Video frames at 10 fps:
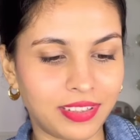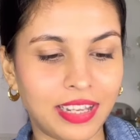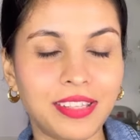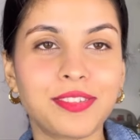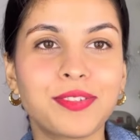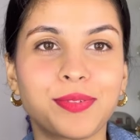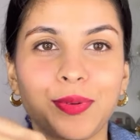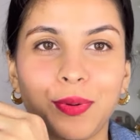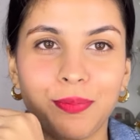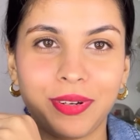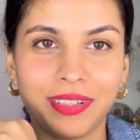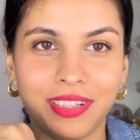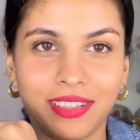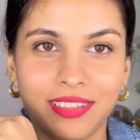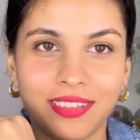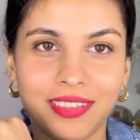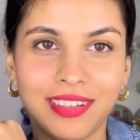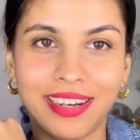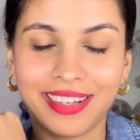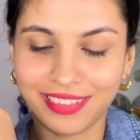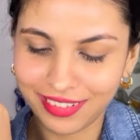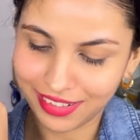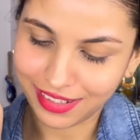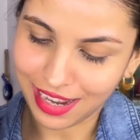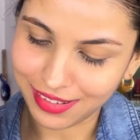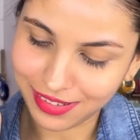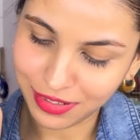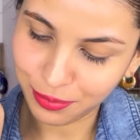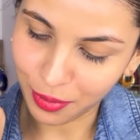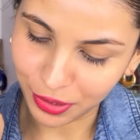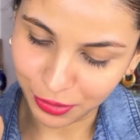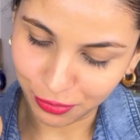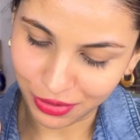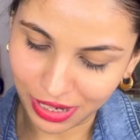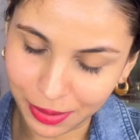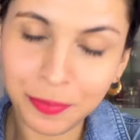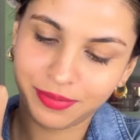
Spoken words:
and so pretty. Like it has this butterfly.